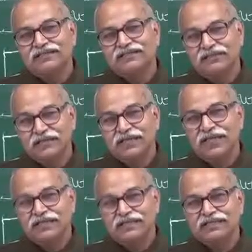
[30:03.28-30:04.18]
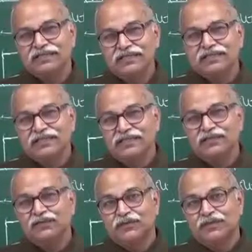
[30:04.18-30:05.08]
utilized.
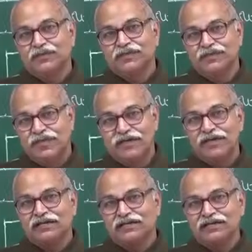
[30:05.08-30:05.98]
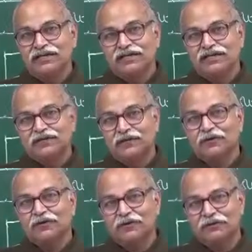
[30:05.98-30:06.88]
Is there for
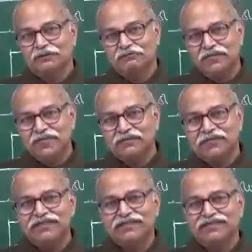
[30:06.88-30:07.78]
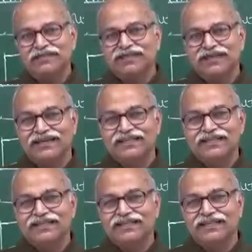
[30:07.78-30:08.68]
many
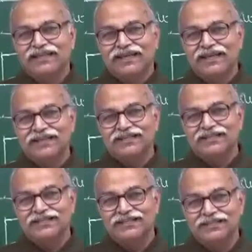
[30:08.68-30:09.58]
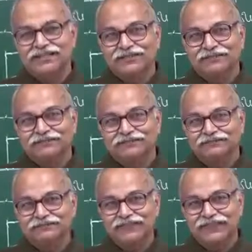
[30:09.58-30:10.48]
decades, and that's
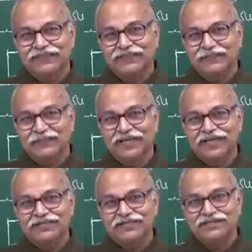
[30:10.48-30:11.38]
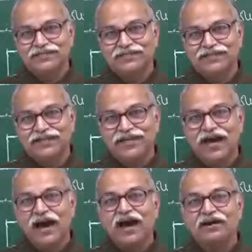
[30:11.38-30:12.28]
known as
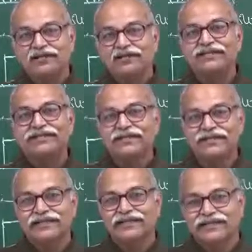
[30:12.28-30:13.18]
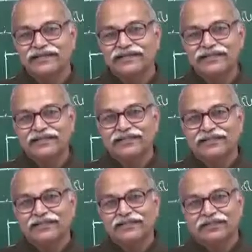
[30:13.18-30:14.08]
Hartley circuit,
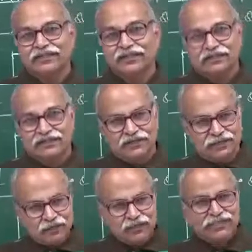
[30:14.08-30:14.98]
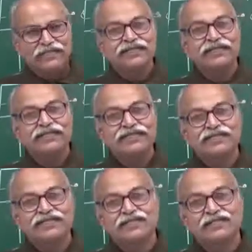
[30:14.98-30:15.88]
or closely
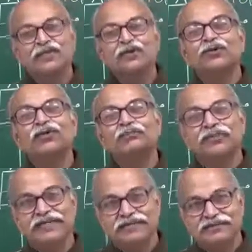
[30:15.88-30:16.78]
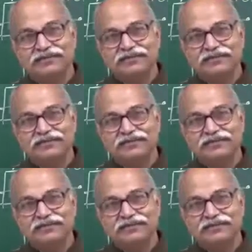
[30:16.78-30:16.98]
related tuned plate